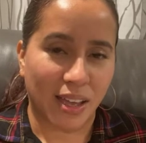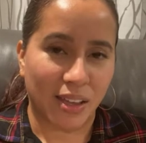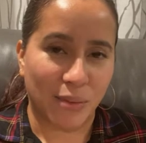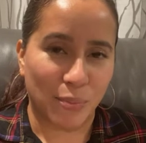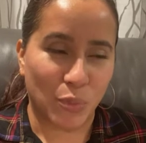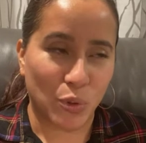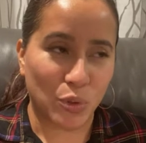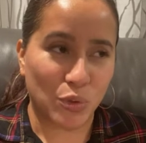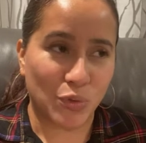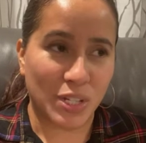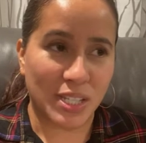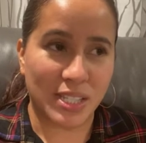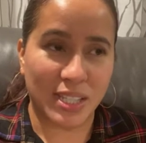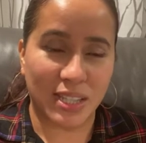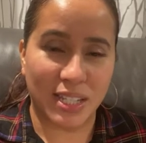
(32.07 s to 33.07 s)
Most
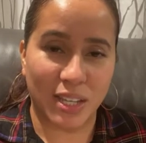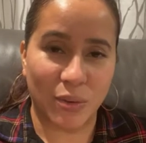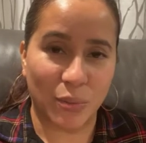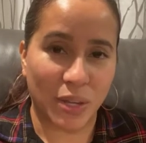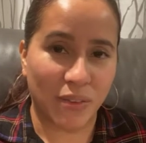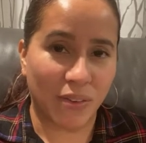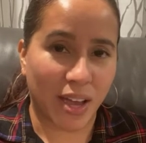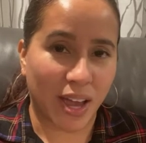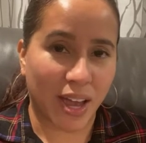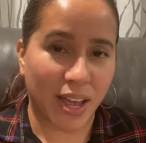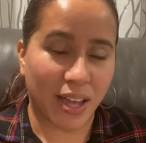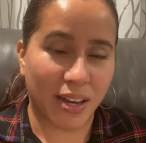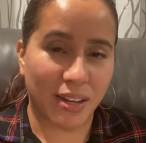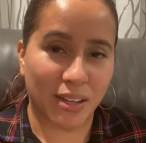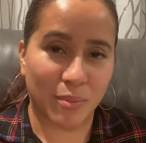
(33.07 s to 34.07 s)
recently, we've
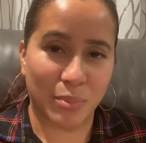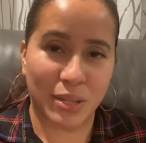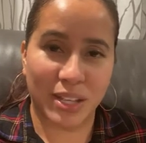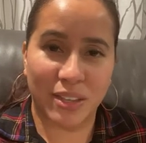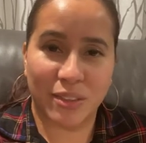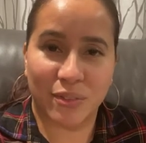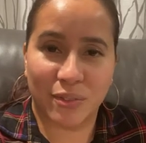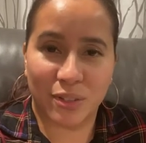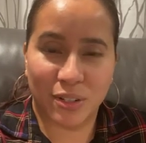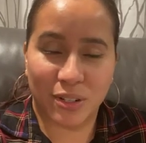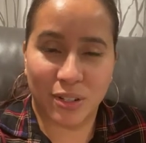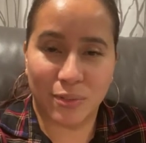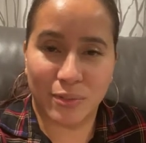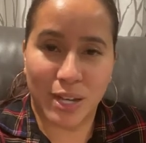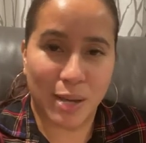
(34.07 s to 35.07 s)
had a plethora
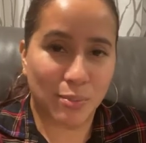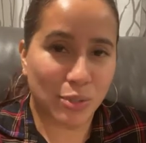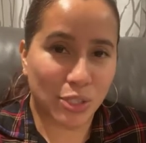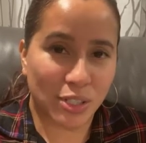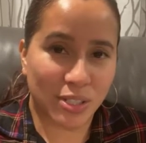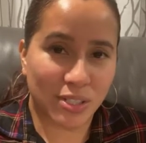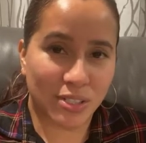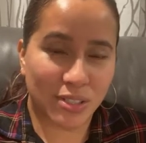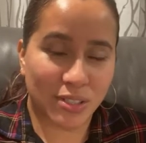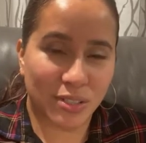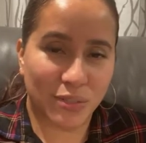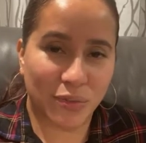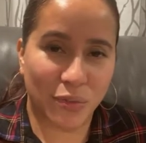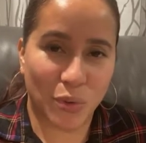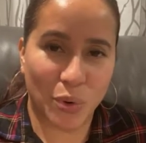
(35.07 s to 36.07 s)
of options
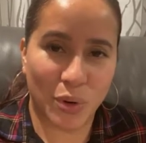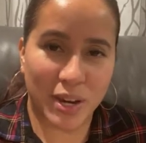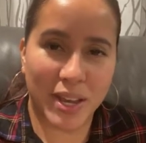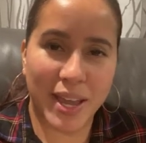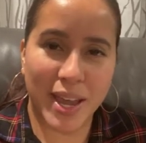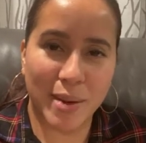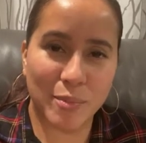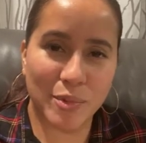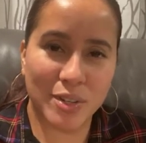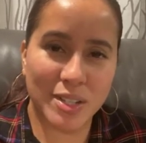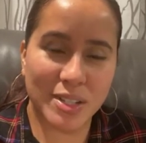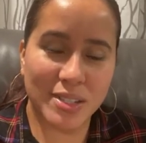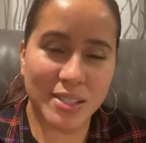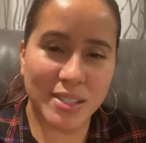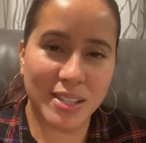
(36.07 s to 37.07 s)
for
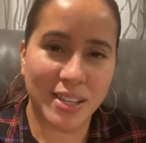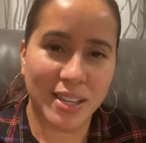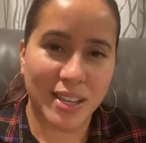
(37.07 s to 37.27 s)
cameras.